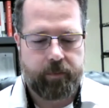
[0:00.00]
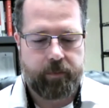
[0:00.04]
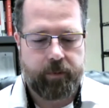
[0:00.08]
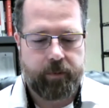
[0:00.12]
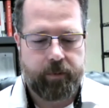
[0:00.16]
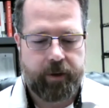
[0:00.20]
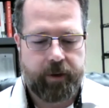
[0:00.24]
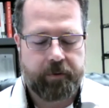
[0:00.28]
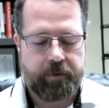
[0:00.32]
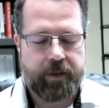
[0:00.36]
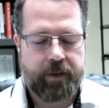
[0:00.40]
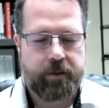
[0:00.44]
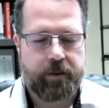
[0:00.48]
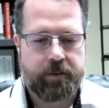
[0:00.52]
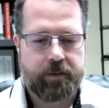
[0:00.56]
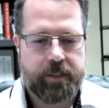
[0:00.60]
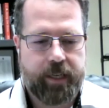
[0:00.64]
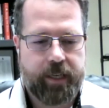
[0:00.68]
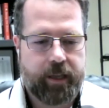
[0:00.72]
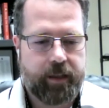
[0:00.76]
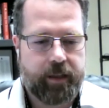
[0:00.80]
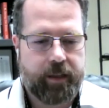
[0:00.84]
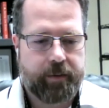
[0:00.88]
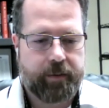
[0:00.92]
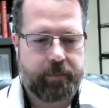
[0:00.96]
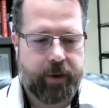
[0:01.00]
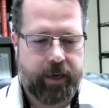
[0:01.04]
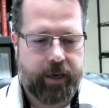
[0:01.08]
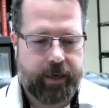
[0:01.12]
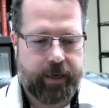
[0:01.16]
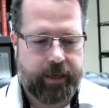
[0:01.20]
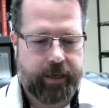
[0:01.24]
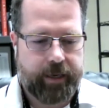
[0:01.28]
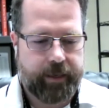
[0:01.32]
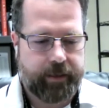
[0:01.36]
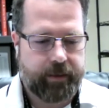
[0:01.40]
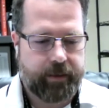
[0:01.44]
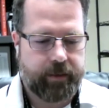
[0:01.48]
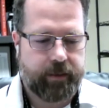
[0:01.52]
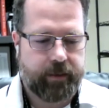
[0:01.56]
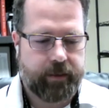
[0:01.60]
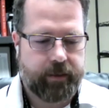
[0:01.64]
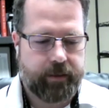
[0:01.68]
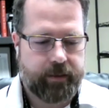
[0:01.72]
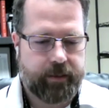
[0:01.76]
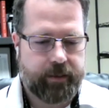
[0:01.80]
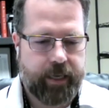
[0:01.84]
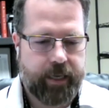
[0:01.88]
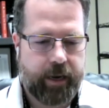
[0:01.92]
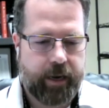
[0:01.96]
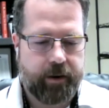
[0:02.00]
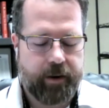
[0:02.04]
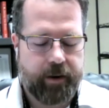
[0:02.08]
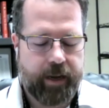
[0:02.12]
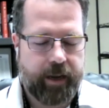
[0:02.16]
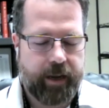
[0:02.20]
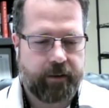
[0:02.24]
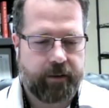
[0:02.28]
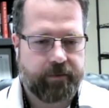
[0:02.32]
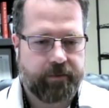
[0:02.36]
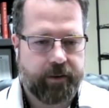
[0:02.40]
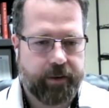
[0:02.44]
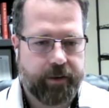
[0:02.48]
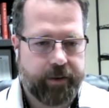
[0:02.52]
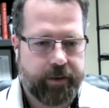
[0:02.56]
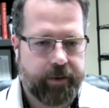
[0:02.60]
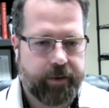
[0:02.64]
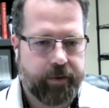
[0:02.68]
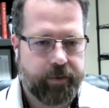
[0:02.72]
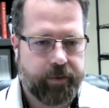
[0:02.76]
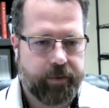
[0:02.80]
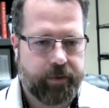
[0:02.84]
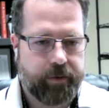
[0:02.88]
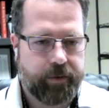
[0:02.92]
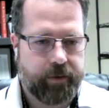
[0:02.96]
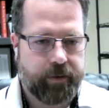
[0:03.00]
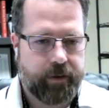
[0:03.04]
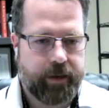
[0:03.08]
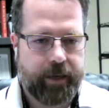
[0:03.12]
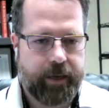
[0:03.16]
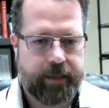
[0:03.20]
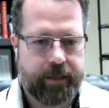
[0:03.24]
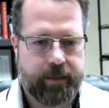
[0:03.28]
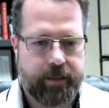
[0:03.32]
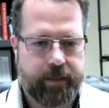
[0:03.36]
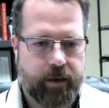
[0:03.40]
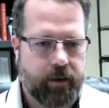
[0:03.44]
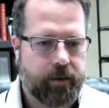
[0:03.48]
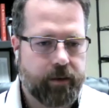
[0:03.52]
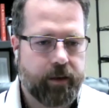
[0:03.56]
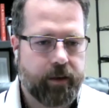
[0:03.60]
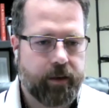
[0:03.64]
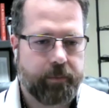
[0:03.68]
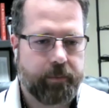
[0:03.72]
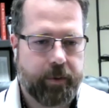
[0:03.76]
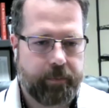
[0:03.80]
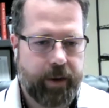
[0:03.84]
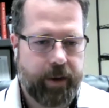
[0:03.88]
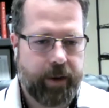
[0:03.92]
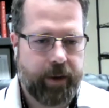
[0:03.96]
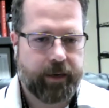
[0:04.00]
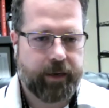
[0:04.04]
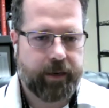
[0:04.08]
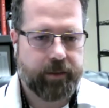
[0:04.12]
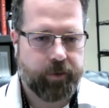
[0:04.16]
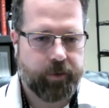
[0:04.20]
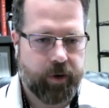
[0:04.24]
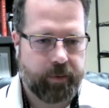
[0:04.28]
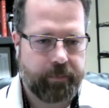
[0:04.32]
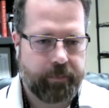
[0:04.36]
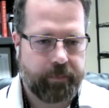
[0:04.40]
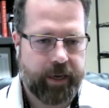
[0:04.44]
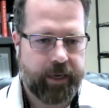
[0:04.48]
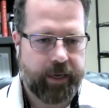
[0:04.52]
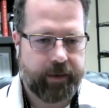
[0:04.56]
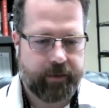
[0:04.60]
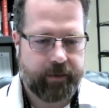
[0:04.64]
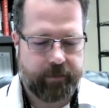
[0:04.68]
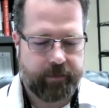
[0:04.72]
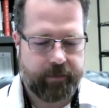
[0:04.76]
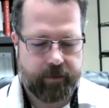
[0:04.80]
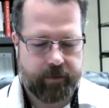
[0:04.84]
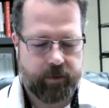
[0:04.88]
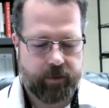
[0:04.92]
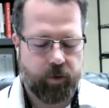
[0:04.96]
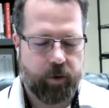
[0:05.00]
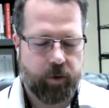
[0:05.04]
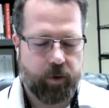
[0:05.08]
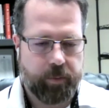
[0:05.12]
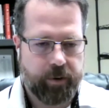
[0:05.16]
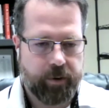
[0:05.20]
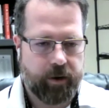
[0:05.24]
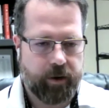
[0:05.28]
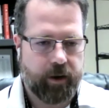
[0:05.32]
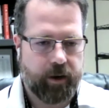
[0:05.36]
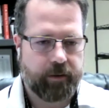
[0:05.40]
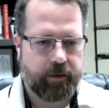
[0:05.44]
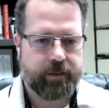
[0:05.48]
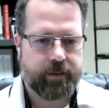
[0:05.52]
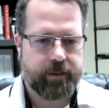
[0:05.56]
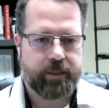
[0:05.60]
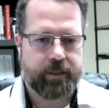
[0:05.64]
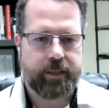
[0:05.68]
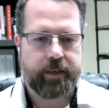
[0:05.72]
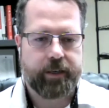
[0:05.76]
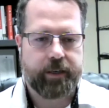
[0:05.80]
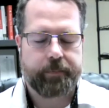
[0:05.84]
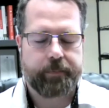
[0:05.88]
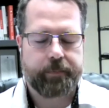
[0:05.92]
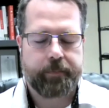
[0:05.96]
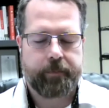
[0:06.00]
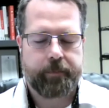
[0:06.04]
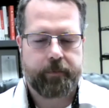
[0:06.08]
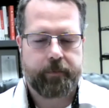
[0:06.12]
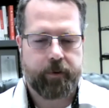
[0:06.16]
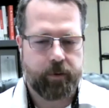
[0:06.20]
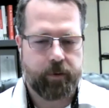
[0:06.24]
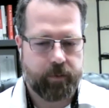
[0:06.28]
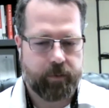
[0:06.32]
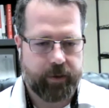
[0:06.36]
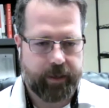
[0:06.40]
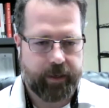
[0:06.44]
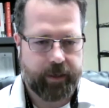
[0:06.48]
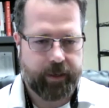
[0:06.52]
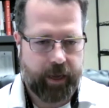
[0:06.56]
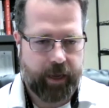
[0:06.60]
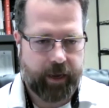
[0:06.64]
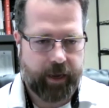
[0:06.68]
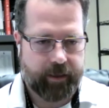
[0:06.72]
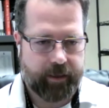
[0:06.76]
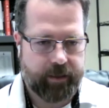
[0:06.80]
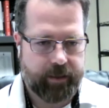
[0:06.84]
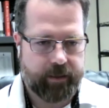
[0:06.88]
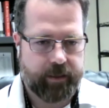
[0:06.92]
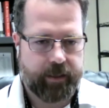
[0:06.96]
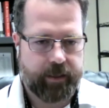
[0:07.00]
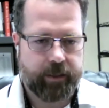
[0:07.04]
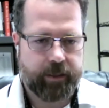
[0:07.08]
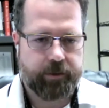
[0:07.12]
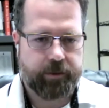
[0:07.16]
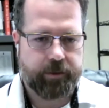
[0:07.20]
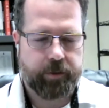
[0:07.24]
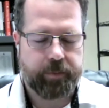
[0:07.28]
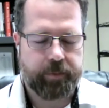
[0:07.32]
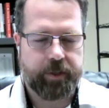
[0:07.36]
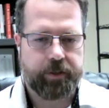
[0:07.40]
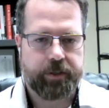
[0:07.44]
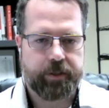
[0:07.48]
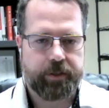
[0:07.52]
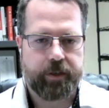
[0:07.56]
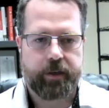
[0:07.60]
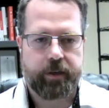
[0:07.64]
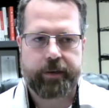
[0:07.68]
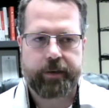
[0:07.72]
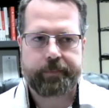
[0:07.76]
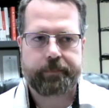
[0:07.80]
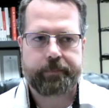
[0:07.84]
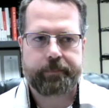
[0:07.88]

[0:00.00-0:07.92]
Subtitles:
if we don't sell it by Saturday afternoon, it's all coming back to our main corporate office here, where we act as a distribution hub.